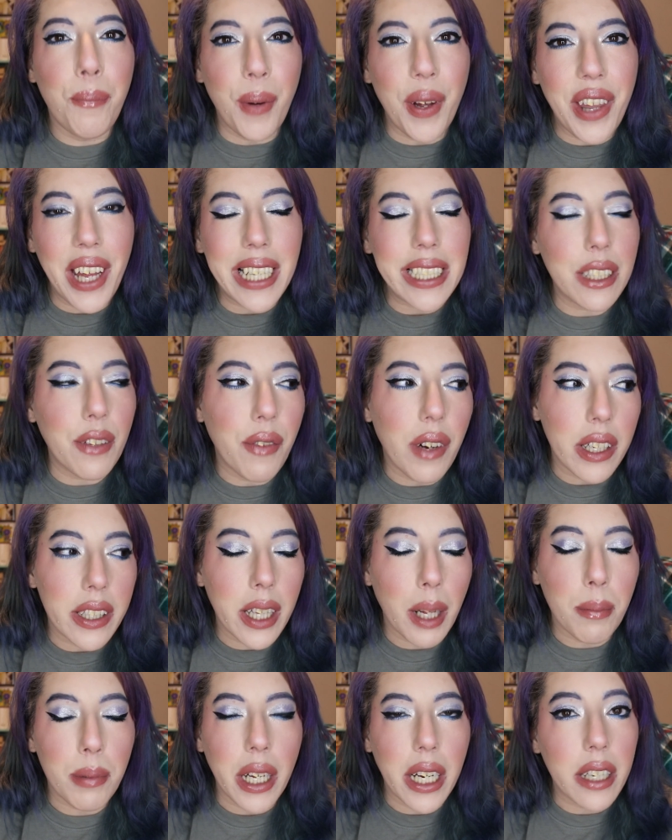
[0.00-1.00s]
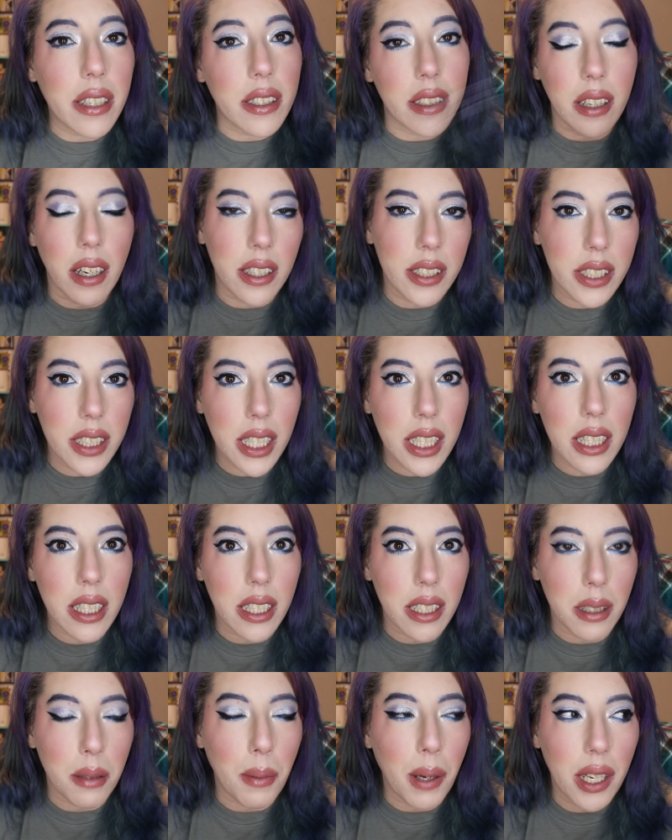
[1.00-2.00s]
but that's a felt tip liner and honestly
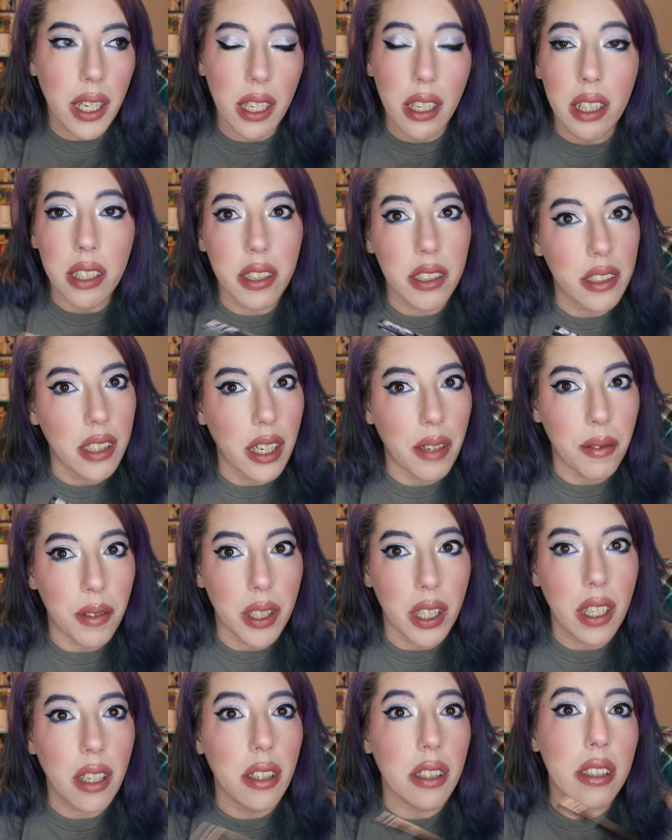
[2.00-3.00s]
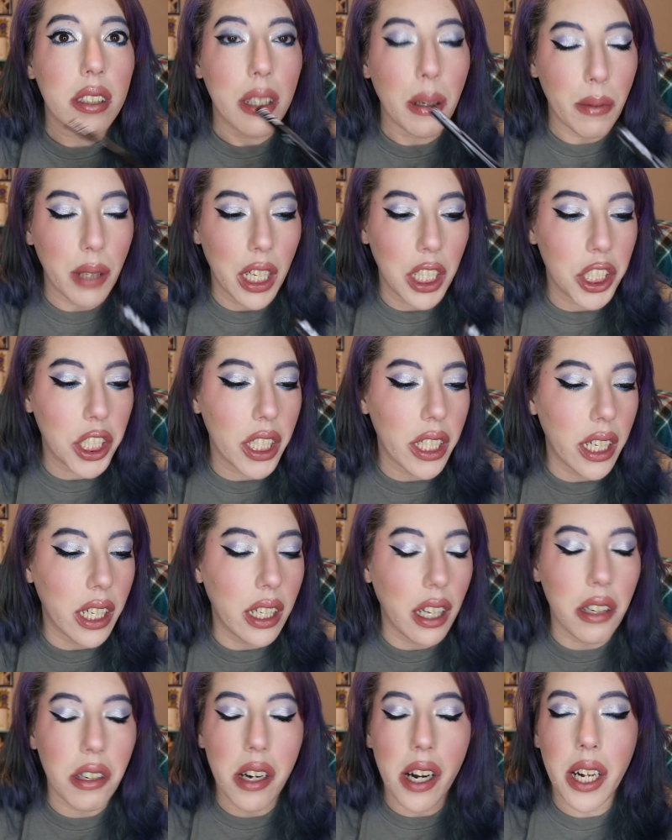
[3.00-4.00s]
the Il Makiage is like really good so I'm glad she
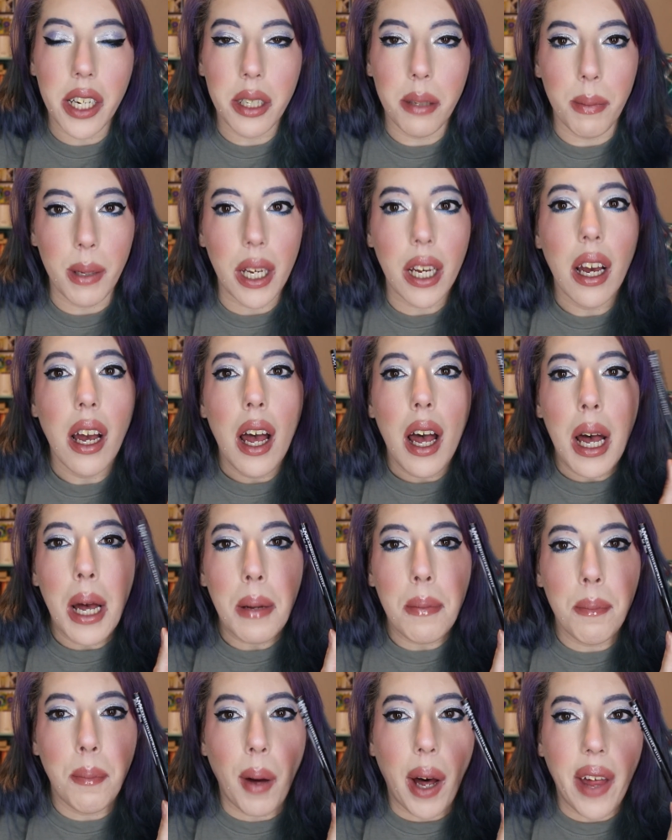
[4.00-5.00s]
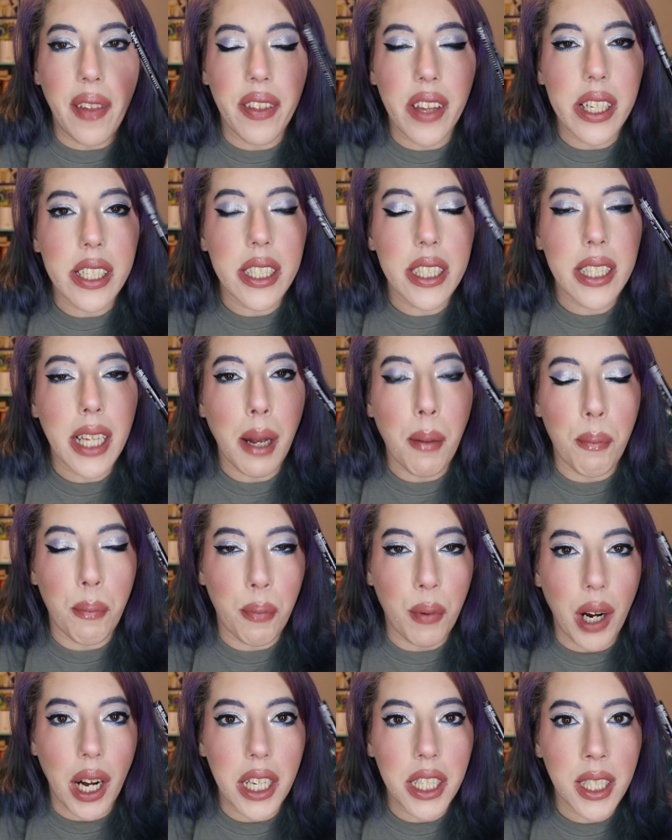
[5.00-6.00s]
decluttered it to me. But this is a
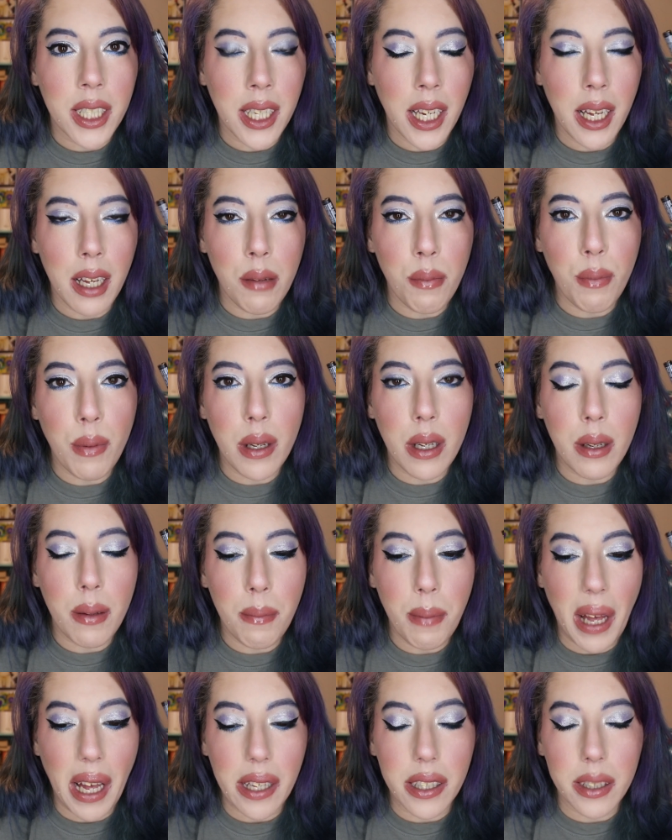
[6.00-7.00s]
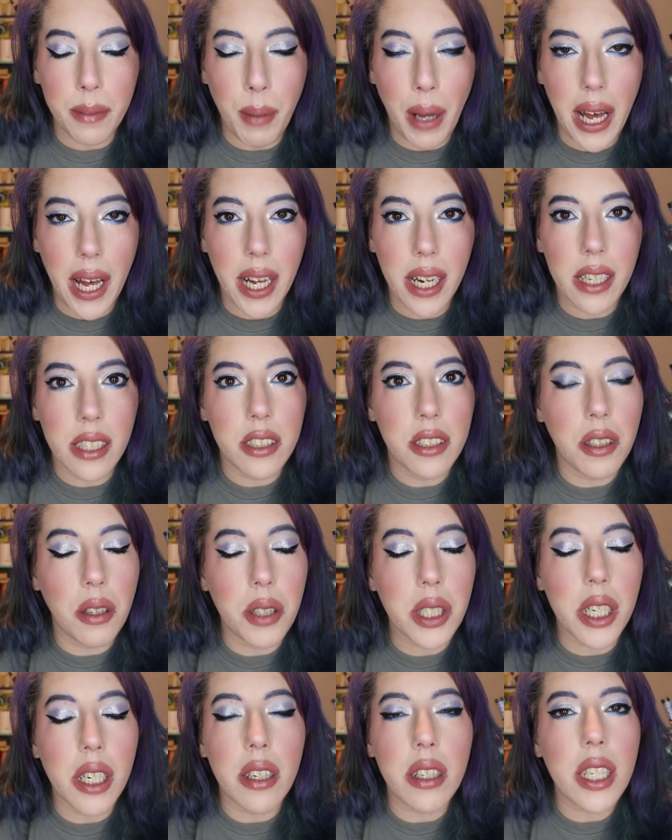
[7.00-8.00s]
brush tip pen, so
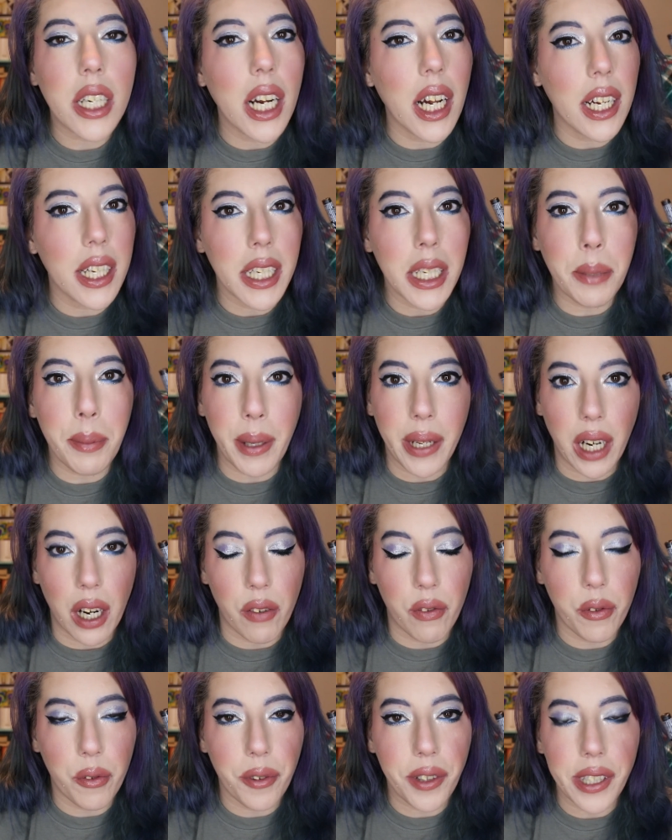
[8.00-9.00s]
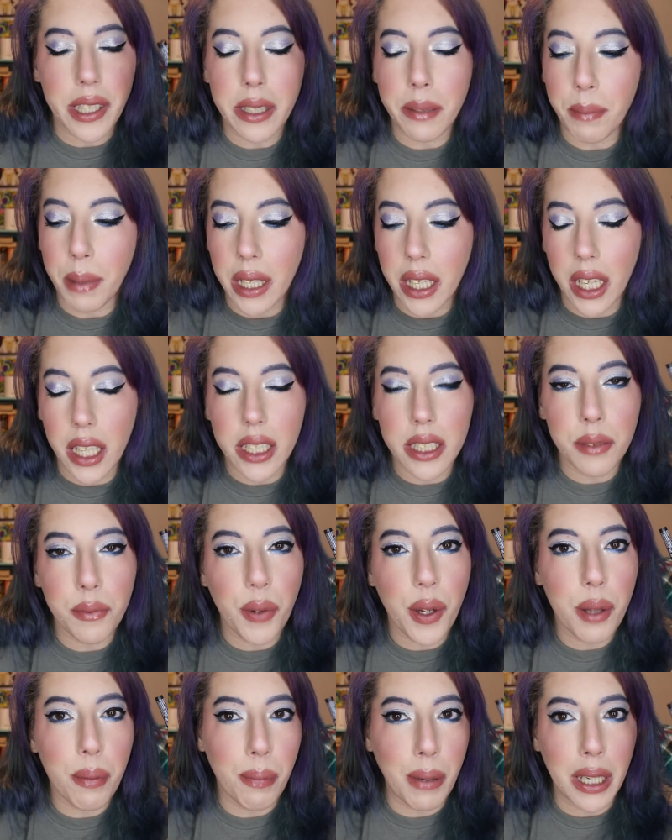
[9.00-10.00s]
you're going to need to be careful with this because
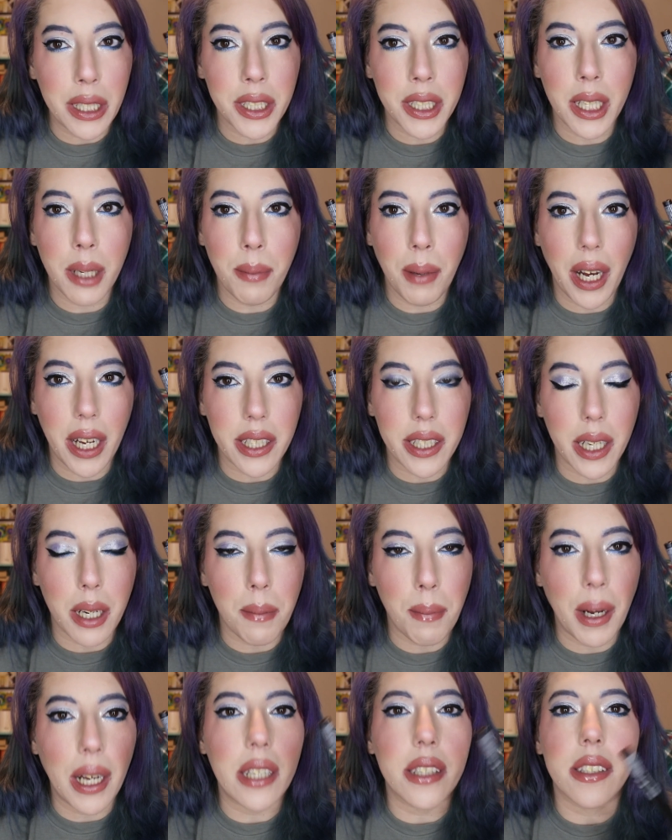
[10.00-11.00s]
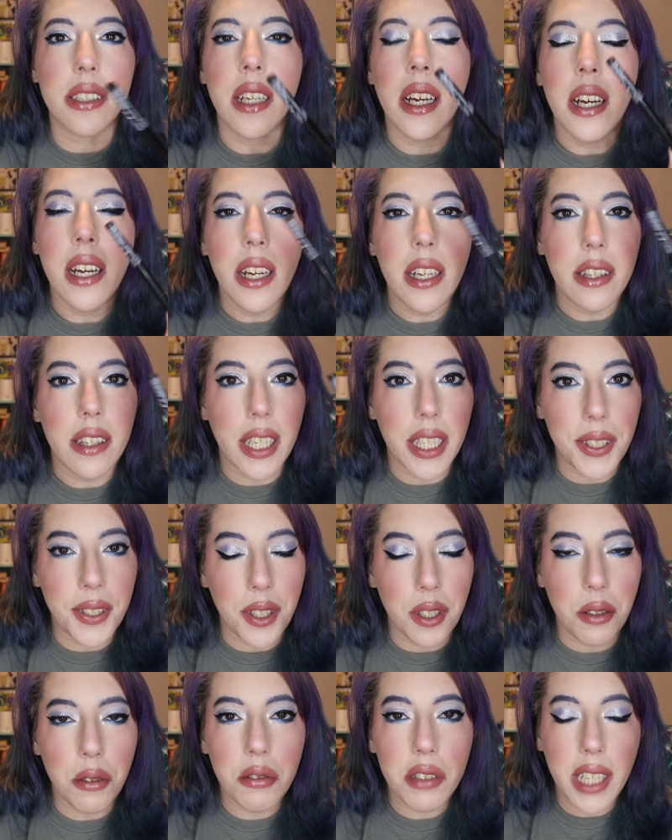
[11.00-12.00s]
with brush tip eyeliner pens they
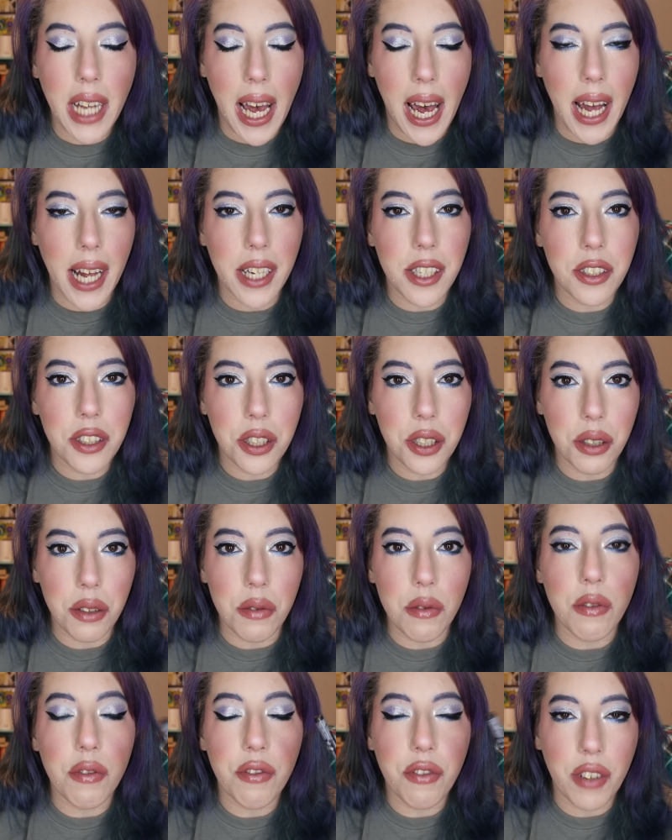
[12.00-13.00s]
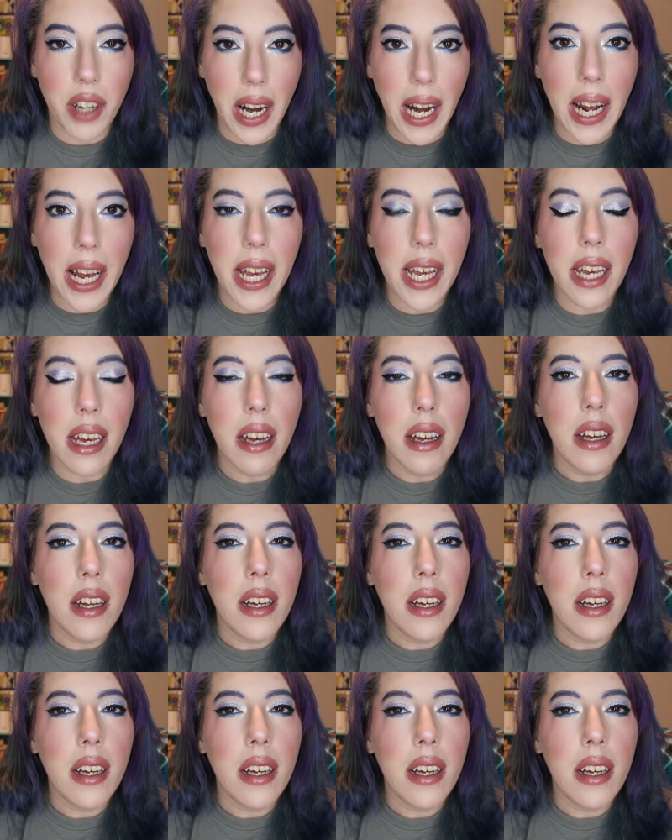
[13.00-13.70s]
do tend to fray.